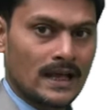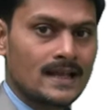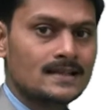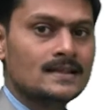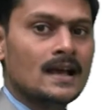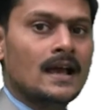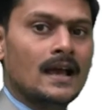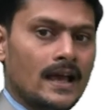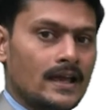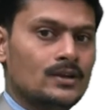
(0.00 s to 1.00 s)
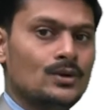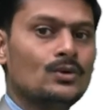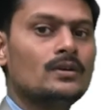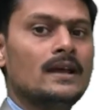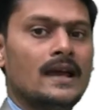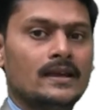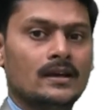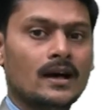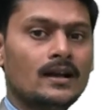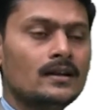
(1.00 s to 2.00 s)
as acute
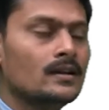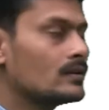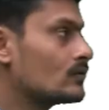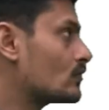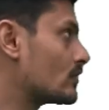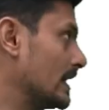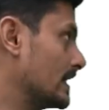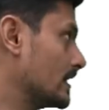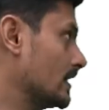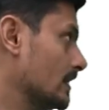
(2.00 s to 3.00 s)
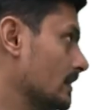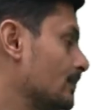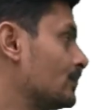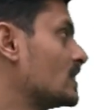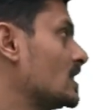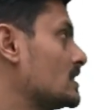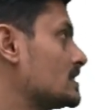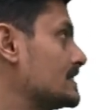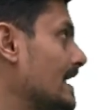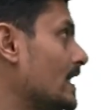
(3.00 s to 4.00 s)
angle triangle.
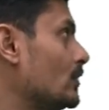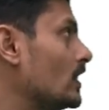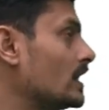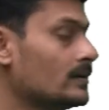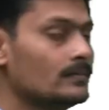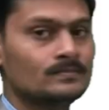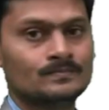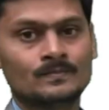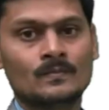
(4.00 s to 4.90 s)
Second one,